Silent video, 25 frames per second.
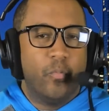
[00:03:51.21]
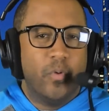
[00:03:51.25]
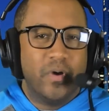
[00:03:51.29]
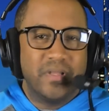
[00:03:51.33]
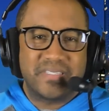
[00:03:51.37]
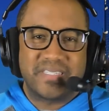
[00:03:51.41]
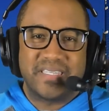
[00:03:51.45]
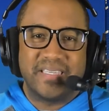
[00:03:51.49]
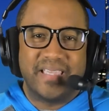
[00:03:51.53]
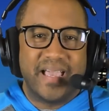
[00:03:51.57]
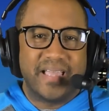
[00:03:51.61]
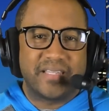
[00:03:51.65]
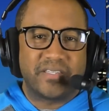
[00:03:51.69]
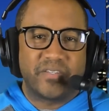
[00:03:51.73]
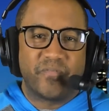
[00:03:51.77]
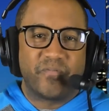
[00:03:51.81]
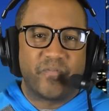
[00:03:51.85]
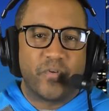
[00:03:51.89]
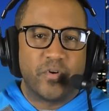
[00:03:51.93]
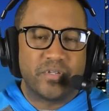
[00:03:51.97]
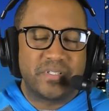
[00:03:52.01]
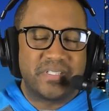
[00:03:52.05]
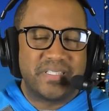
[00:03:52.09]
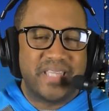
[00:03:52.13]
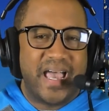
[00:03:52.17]
Once he got
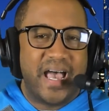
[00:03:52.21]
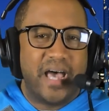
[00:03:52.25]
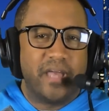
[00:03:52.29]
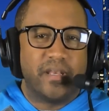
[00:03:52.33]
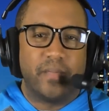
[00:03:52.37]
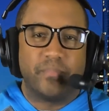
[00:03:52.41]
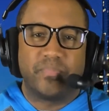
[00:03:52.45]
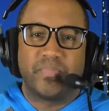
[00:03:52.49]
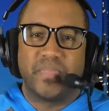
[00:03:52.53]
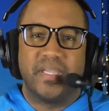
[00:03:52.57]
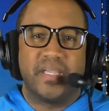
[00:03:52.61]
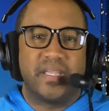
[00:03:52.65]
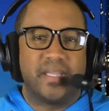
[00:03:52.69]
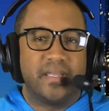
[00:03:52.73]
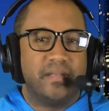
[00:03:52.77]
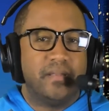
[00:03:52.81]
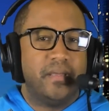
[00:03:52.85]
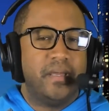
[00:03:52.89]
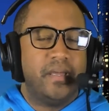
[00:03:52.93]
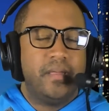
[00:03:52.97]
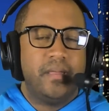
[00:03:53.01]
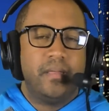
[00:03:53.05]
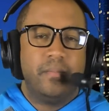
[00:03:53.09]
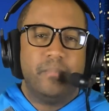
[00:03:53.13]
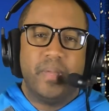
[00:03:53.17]
the first down, I'm
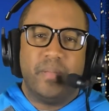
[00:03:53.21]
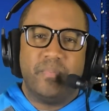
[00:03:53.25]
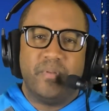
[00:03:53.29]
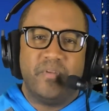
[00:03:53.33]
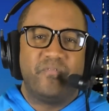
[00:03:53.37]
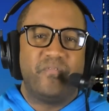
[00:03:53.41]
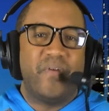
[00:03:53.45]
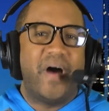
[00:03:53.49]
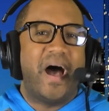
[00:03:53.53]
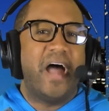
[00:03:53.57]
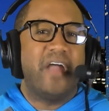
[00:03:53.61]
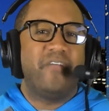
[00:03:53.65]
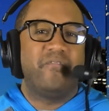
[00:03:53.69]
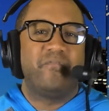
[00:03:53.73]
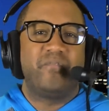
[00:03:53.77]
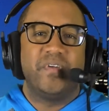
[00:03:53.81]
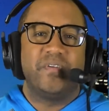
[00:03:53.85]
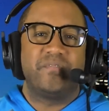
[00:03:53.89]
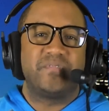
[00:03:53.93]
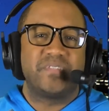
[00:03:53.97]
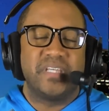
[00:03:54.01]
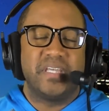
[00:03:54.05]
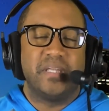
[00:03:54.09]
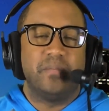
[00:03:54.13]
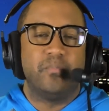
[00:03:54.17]
thinking maybe
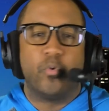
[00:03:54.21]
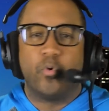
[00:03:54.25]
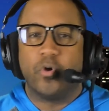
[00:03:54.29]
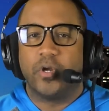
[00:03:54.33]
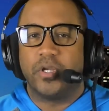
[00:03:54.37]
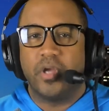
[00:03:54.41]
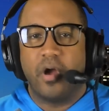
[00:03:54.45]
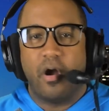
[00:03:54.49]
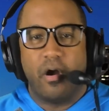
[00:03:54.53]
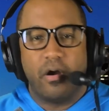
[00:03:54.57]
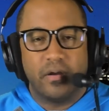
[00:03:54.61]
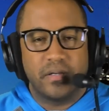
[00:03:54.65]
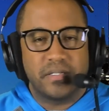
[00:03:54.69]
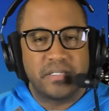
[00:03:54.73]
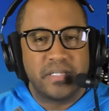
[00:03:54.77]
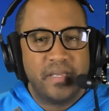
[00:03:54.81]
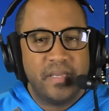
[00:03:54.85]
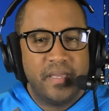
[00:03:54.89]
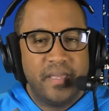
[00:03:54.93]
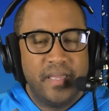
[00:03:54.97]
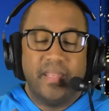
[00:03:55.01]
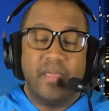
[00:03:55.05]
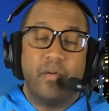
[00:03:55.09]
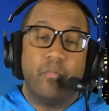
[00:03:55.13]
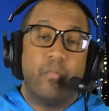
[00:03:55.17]
5-15 more yards,
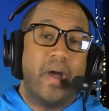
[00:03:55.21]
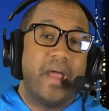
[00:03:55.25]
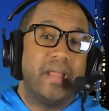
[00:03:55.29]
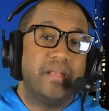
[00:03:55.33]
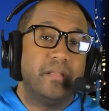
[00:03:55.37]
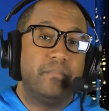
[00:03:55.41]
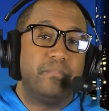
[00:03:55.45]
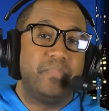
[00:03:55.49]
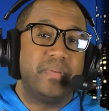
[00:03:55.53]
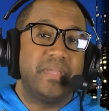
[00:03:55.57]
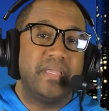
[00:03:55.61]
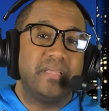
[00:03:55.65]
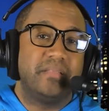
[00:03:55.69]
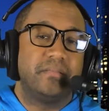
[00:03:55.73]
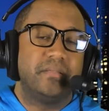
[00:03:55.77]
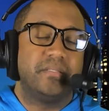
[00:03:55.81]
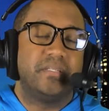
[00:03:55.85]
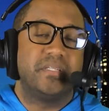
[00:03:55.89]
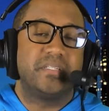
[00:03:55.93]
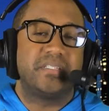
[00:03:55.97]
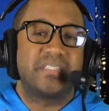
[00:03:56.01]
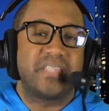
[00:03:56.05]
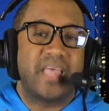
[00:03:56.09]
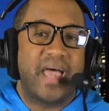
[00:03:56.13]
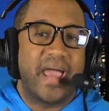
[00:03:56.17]
and that wind up being
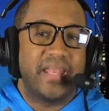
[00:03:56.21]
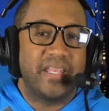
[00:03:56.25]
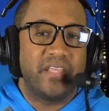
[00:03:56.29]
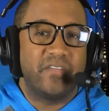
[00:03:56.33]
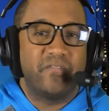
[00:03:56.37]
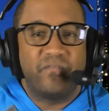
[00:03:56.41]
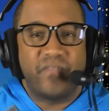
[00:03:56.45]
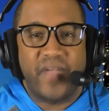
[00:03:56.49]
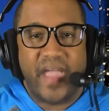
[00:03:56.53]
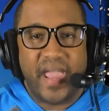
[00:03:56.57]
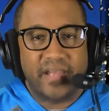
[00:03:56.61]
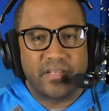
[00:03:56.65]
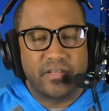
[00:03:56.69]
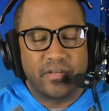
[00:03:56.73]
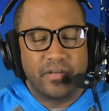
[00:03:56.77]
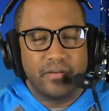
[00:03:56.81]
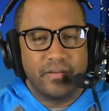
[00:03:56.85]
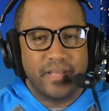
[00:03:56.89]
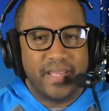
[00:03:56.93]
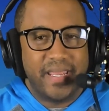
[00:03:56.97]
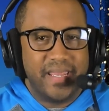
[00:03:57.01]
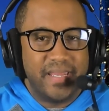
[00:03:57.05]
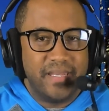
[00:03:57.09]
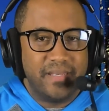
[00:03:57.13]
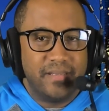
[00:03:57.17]
the deciding
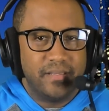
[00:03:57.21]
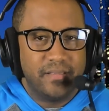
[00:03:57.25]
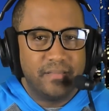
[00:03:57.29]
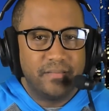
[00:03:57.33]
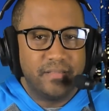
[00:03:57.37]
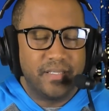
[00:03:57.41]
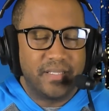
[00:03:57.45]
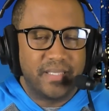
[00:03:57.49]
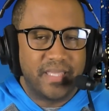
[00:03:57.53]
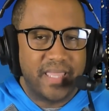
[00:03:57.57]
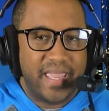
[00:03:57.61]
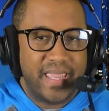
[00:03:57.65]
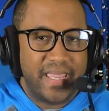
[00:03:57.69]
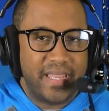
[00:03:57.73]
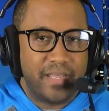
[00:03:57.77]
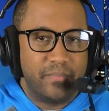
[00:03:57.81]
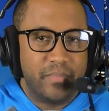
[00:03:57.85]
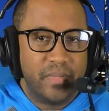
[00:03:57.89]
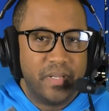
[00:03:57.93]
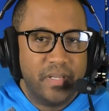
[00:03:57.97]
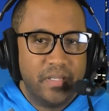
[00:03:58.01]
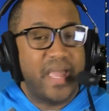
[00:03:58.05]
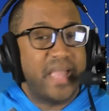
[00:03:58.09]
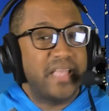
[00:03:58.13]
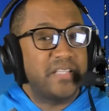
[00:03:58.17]
factor in the game.